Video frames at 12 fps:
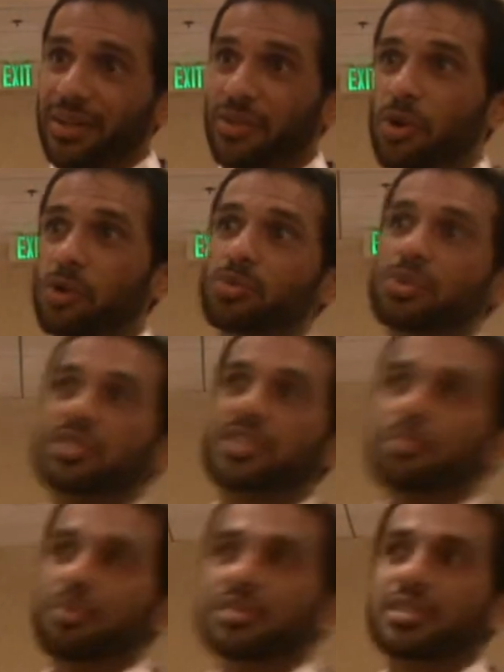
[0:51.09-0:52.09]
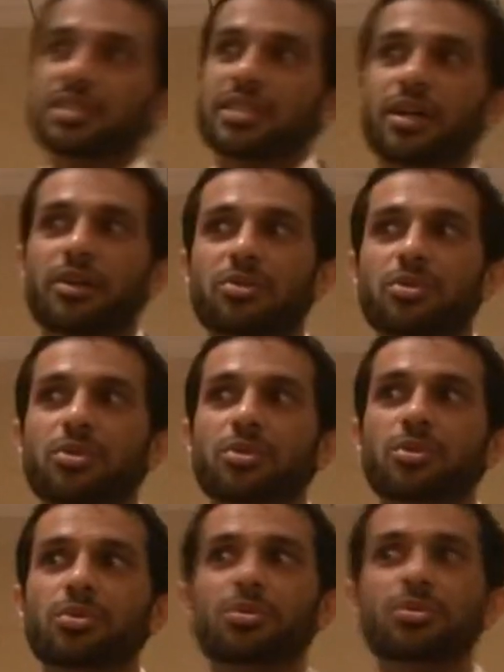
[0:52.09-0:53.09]
Those would typically sell
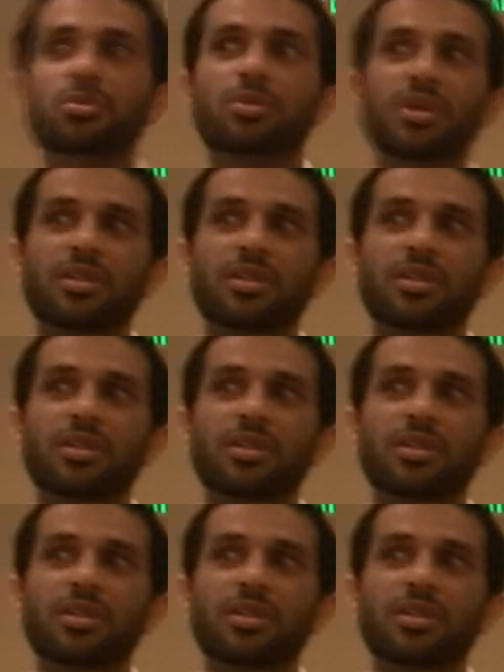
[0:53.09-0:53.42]
2